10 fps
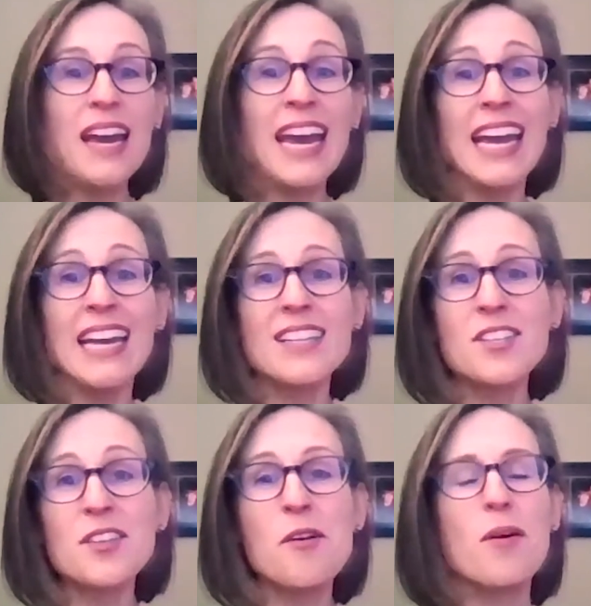And
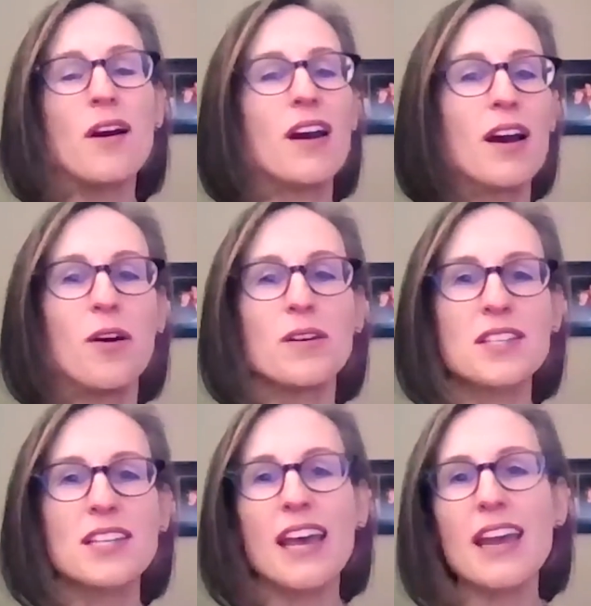so
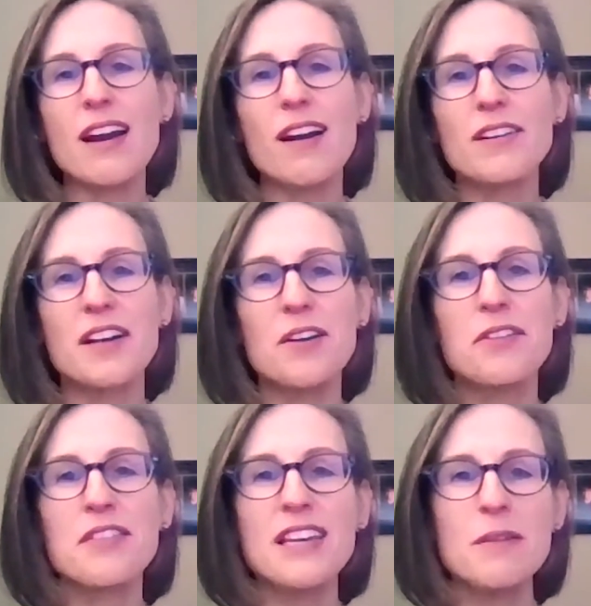today our
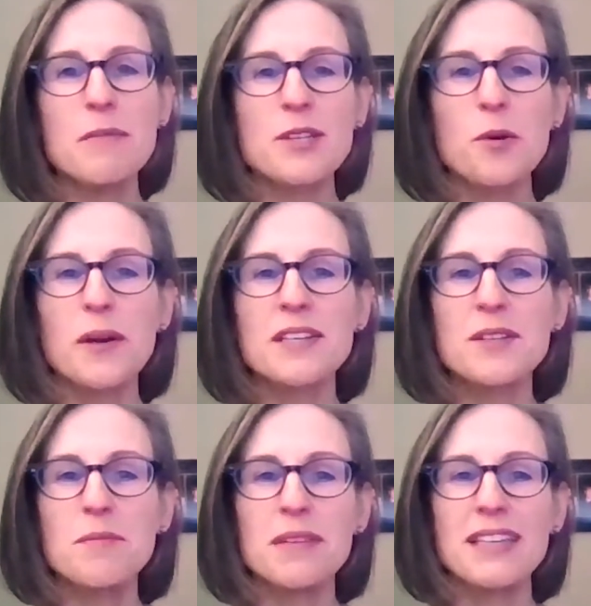theme is going
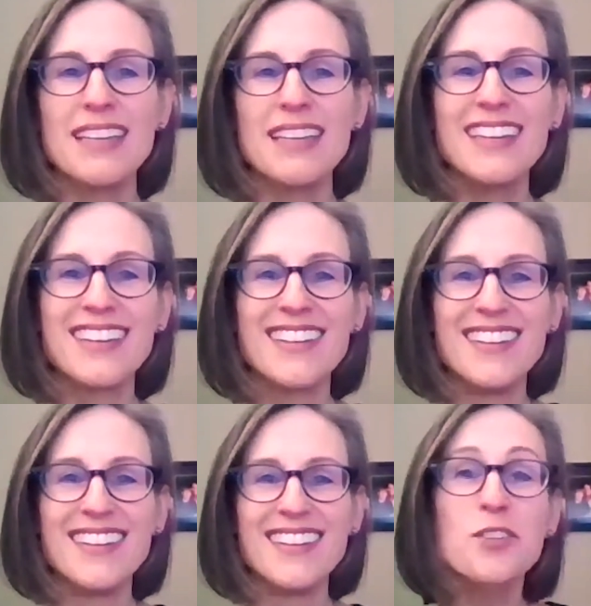to be
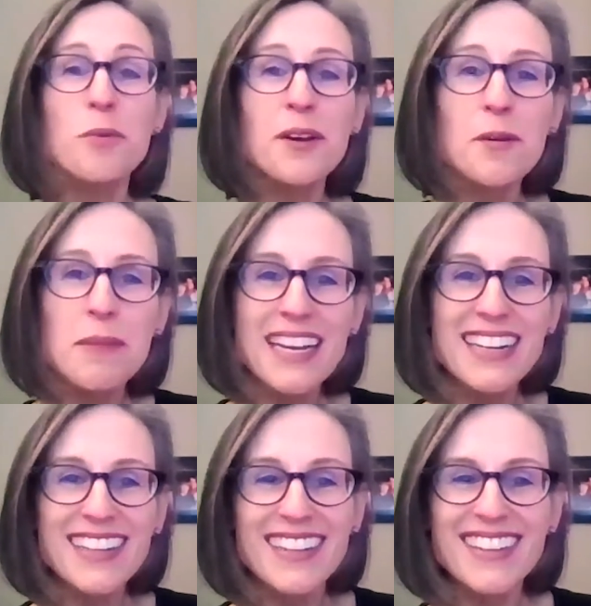
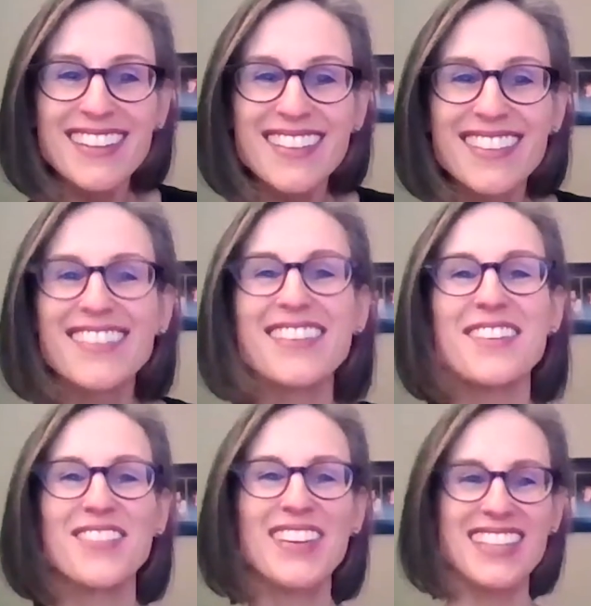Twitter-pated,
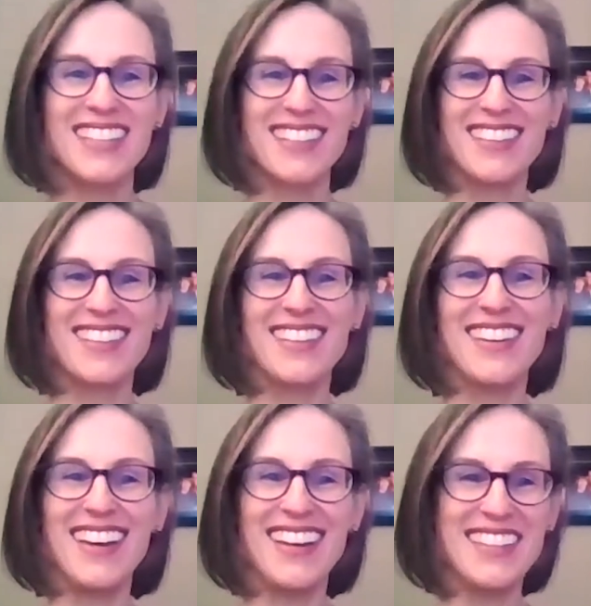which
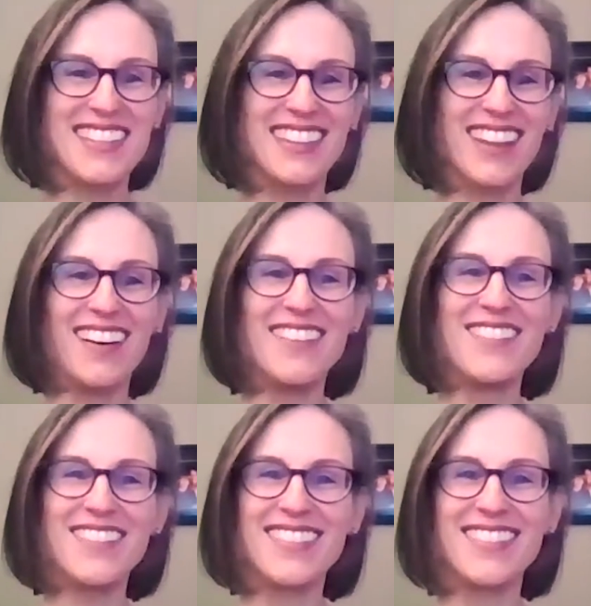I just love.
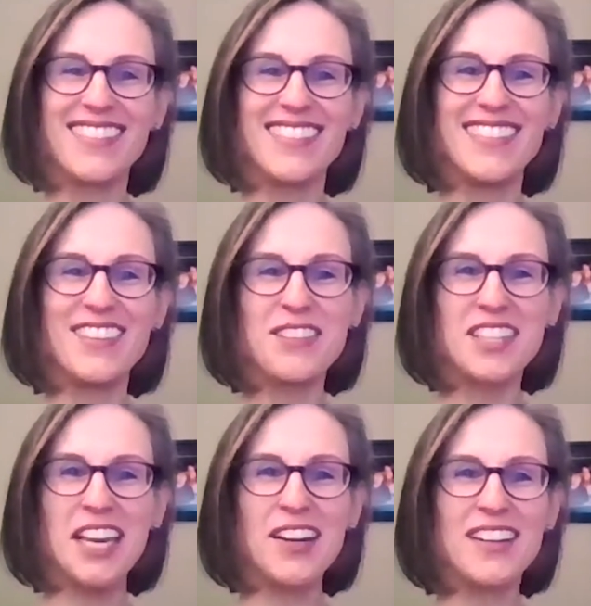It was
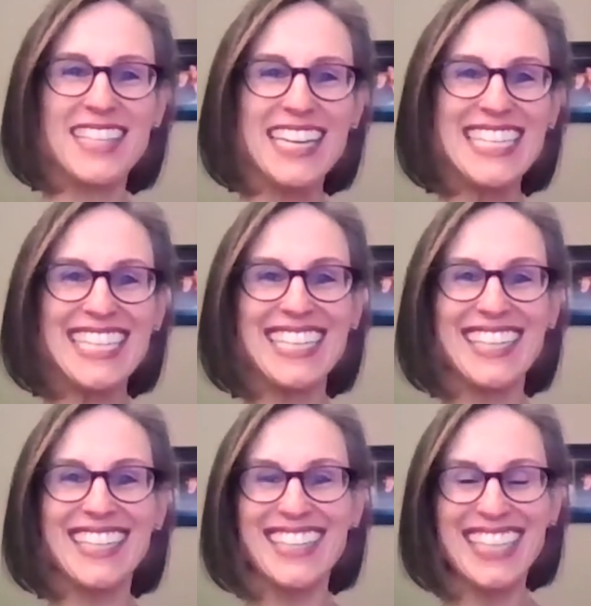Karen's idea.